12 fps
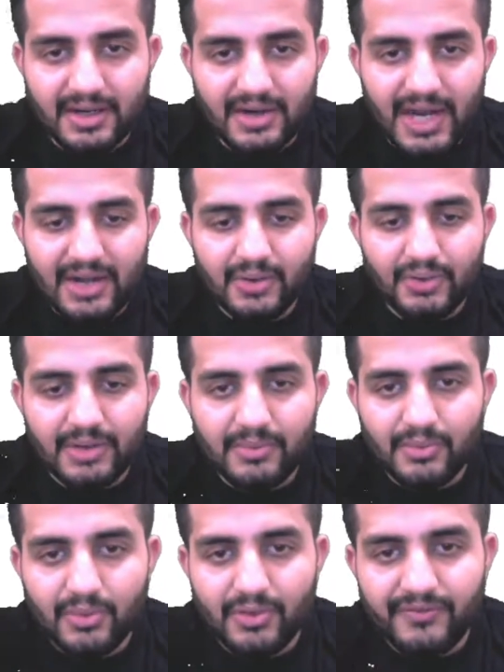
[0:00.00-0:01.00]
try to
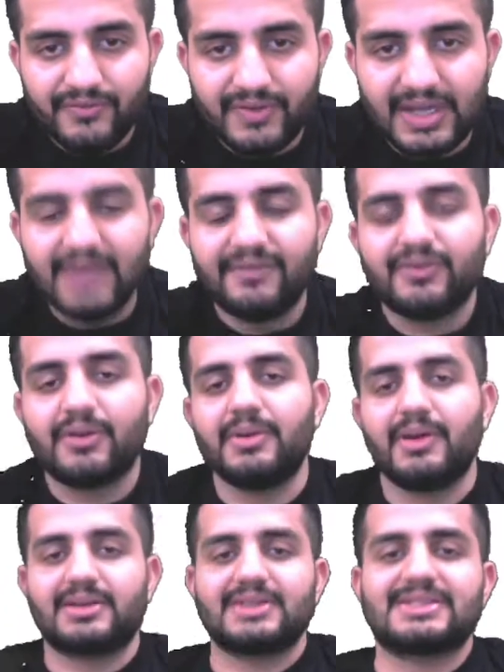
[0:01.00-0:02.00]
remove D from
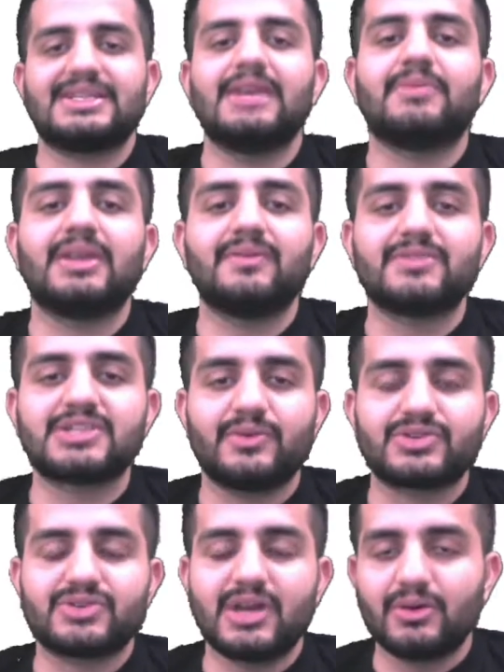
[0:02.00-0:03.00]
here? The same thing which I
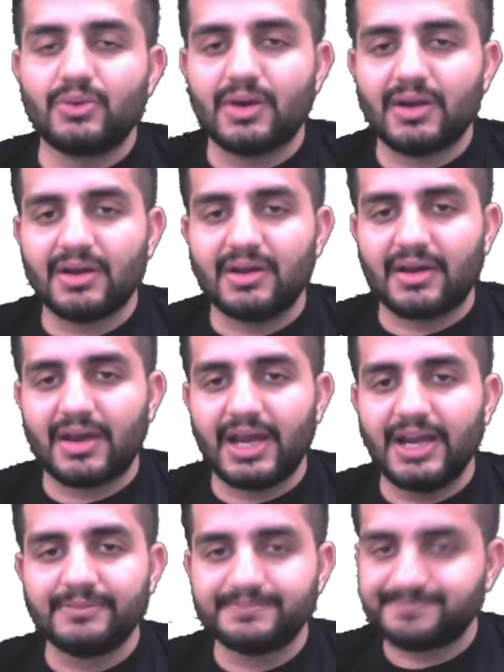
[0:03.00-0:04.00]
was trying to do earlier,
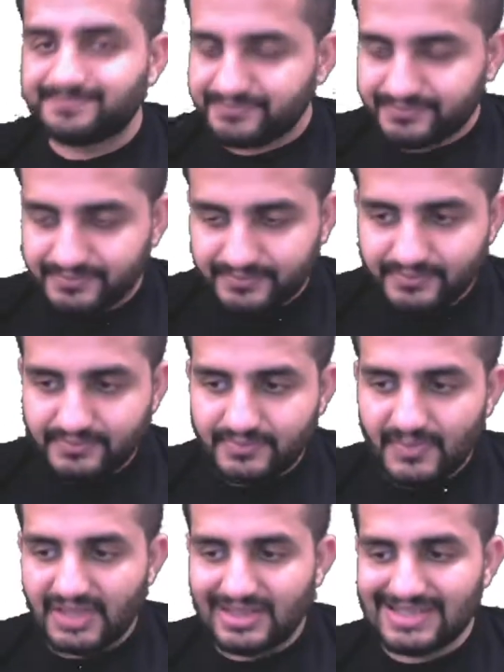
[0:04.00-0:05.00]
right?
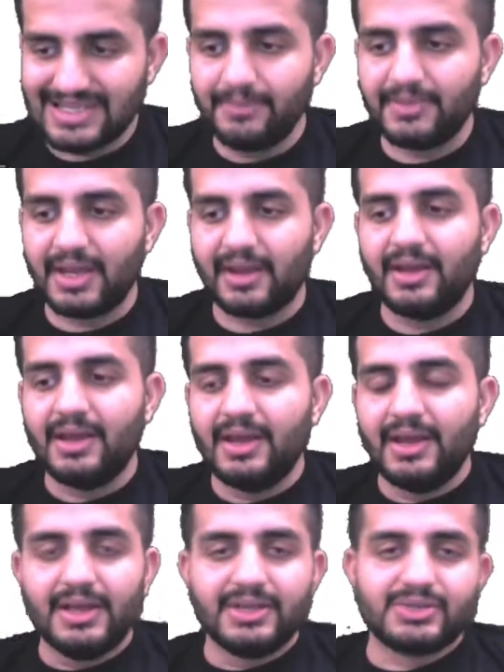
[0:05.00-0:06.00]
The same thing.
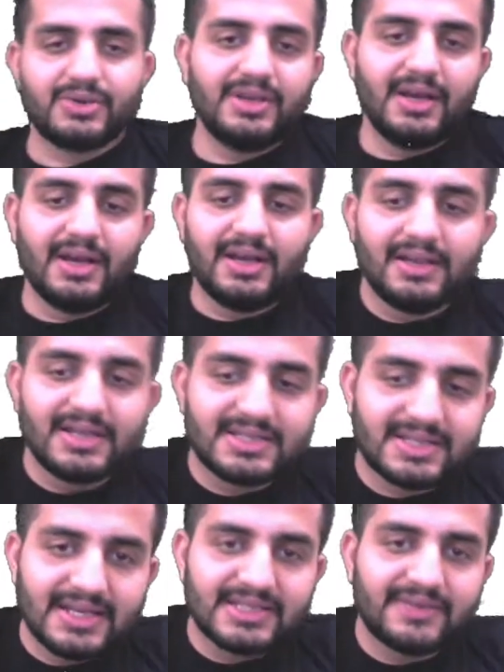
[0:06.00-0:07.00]
So here in this
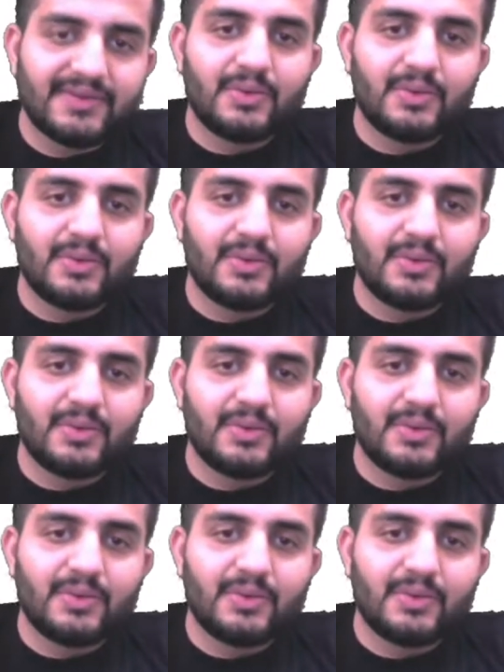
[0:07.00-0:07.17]
case, if I